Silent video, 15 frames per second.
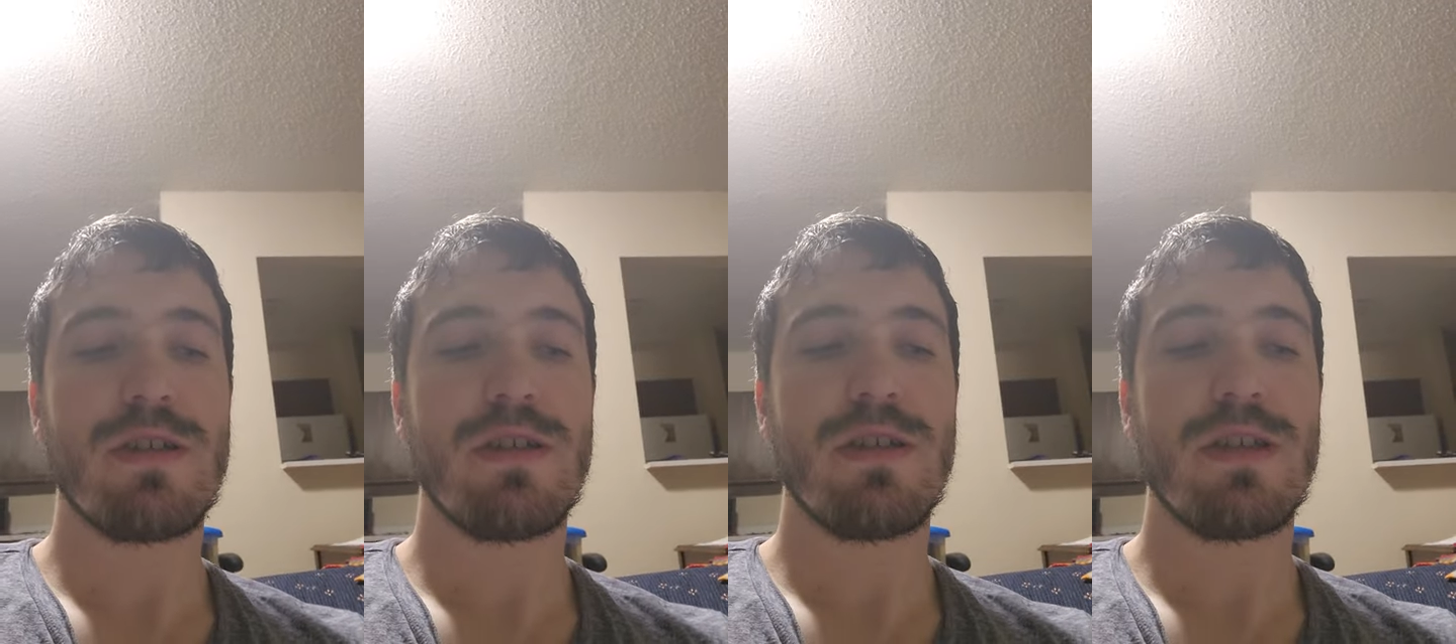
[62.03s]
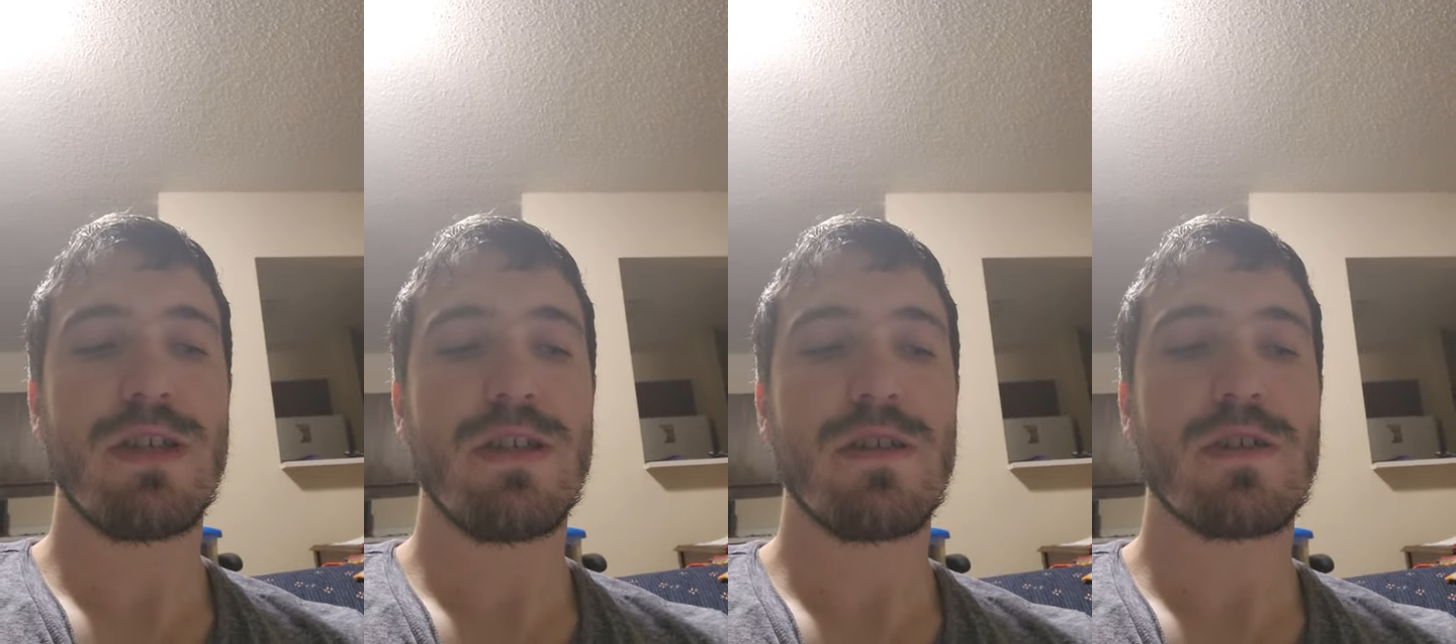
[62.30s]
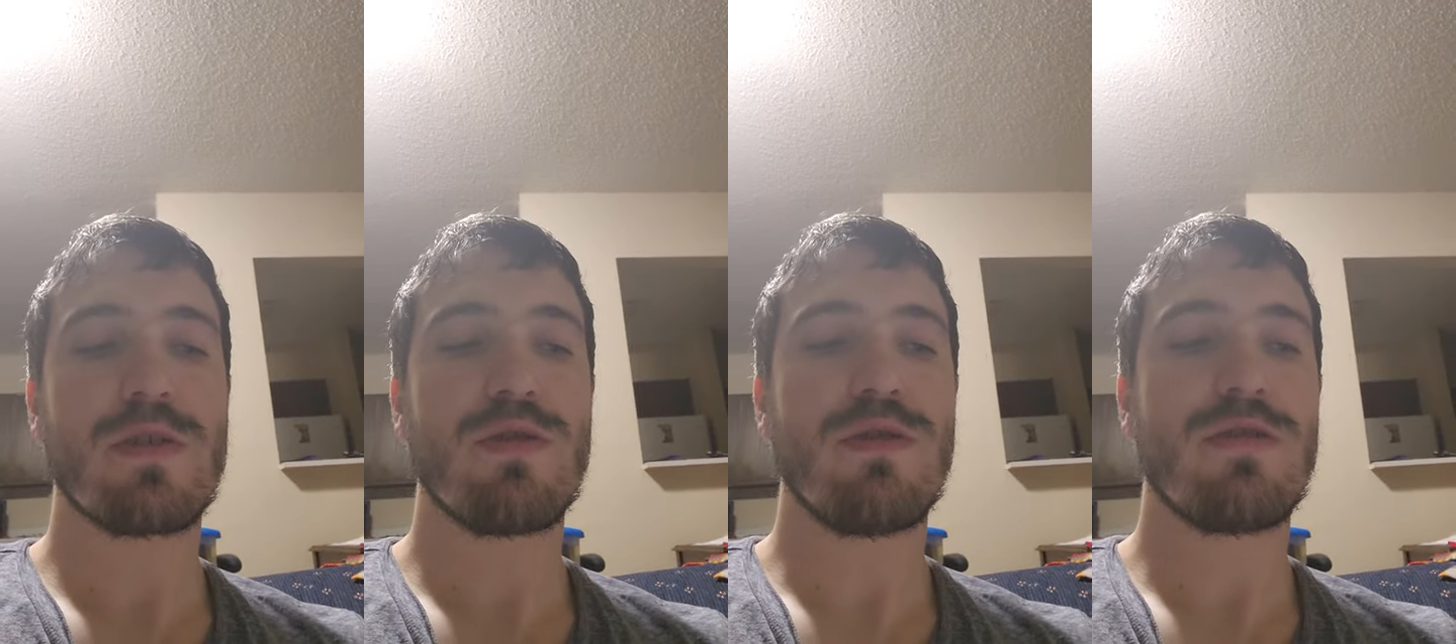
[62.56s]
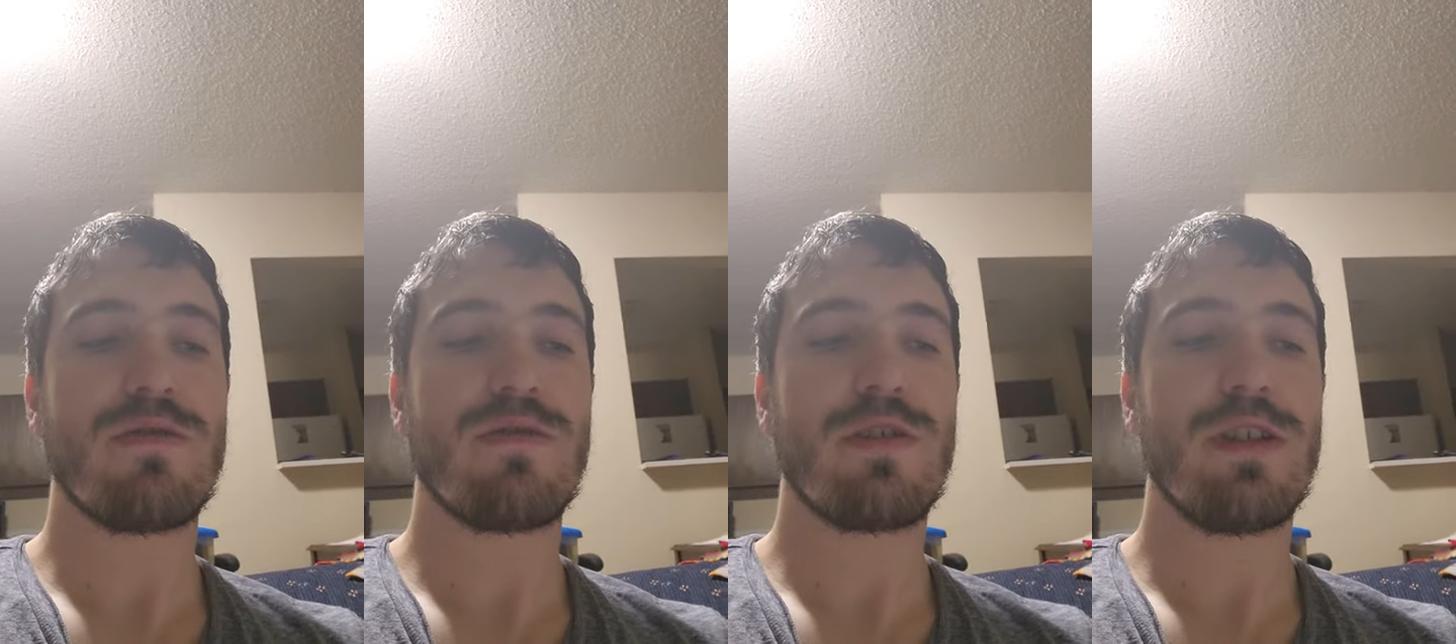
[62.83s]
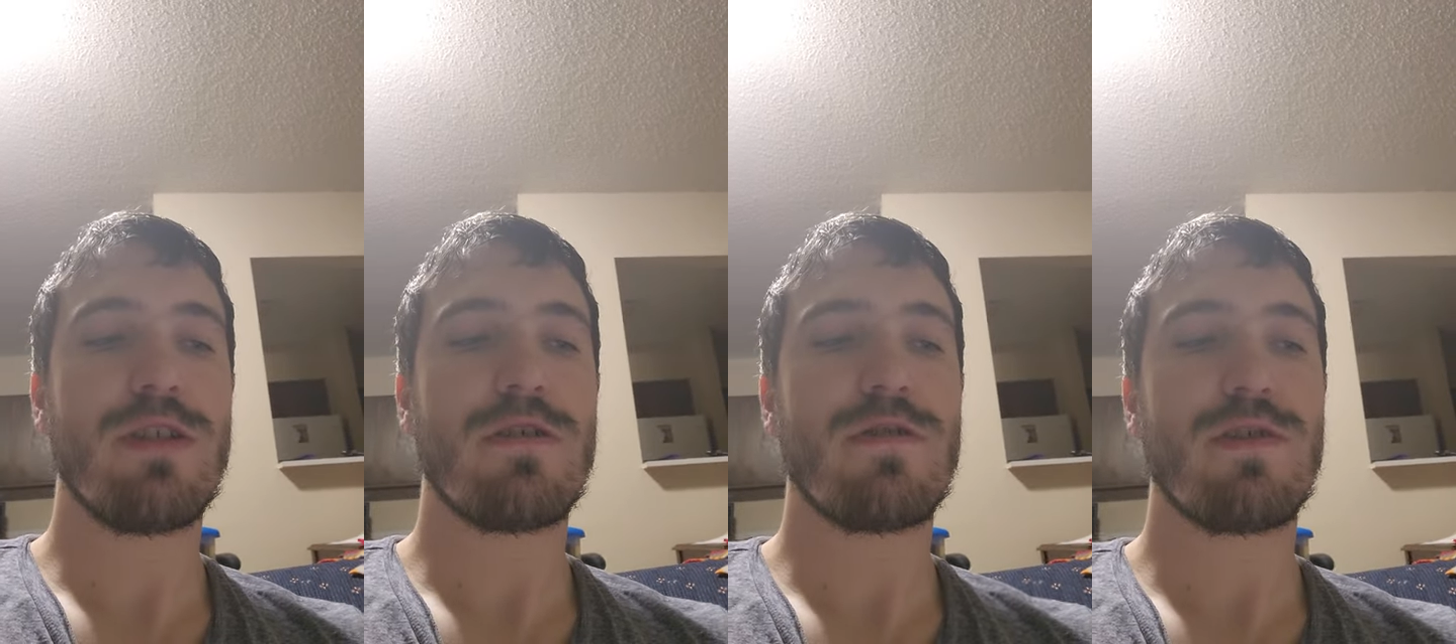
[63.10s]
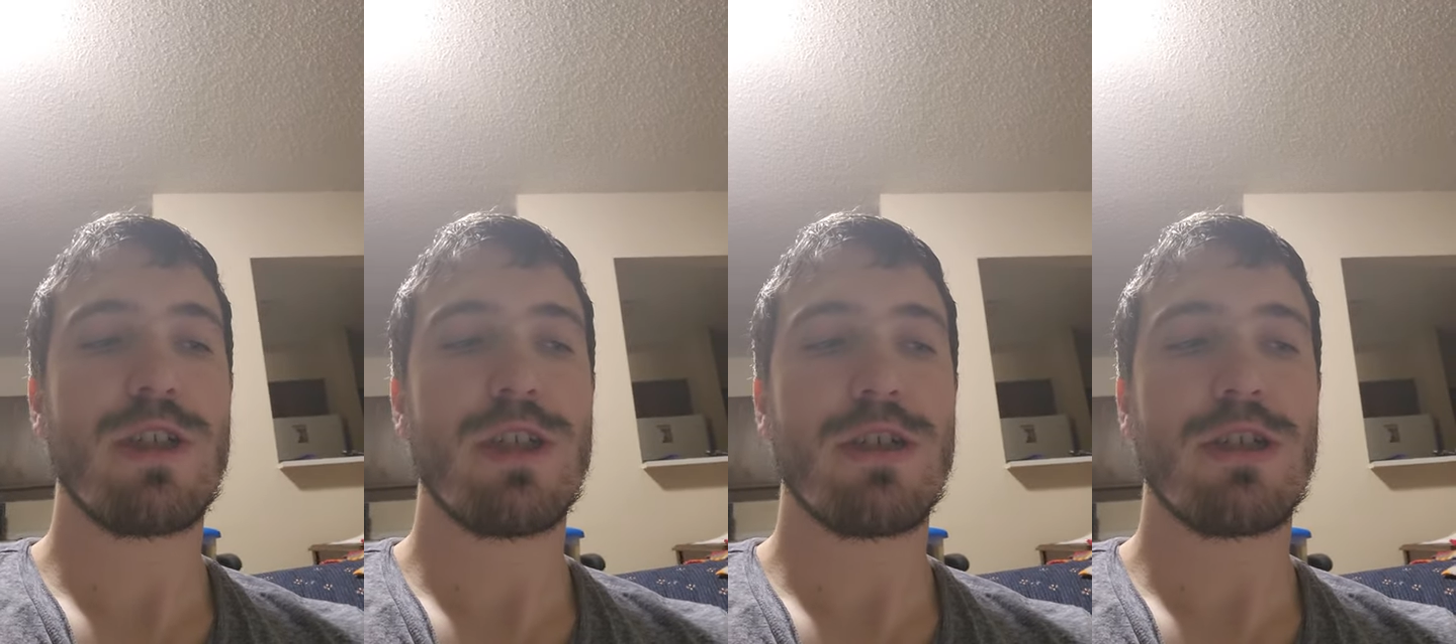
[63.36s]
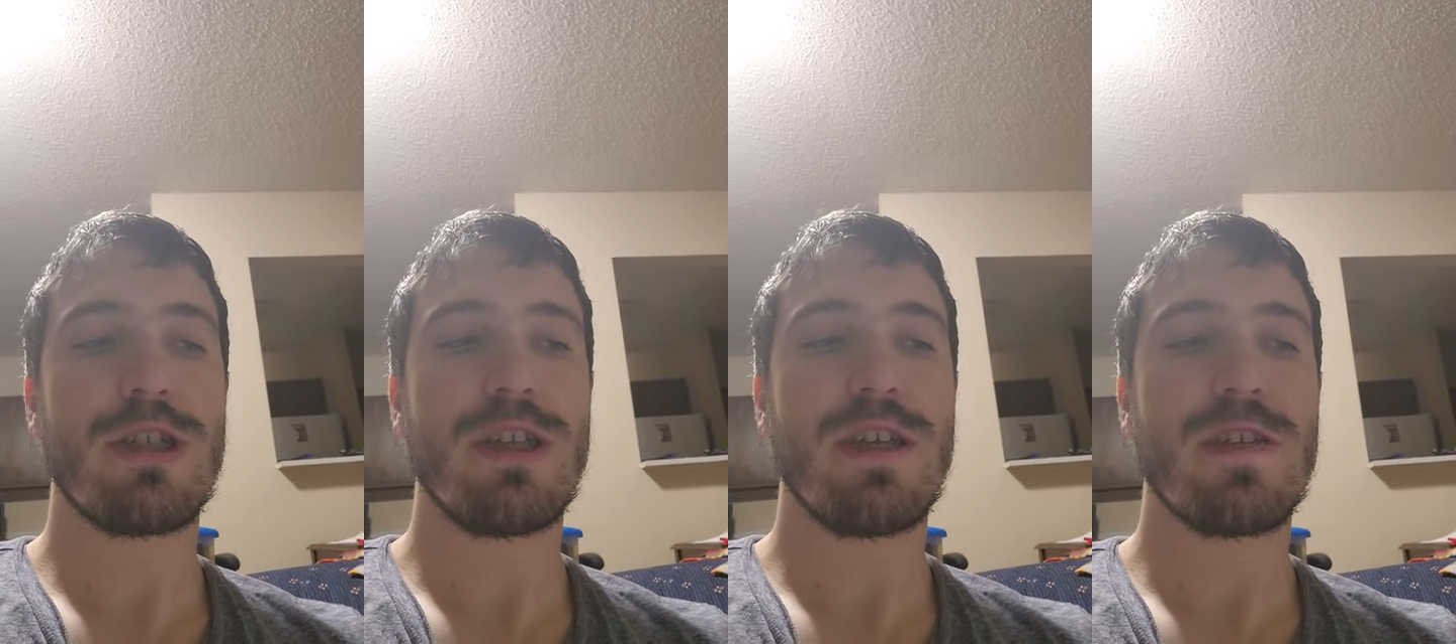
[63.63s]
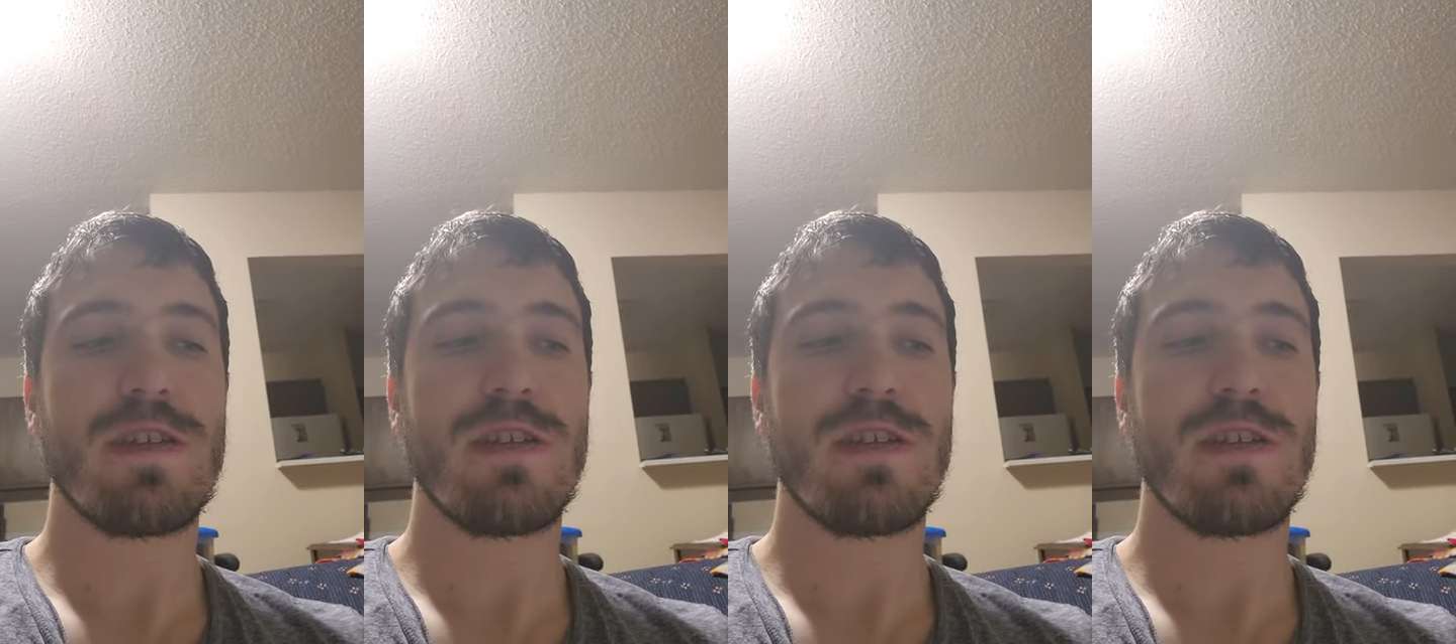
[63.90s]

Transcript: to a highest score for each franchise,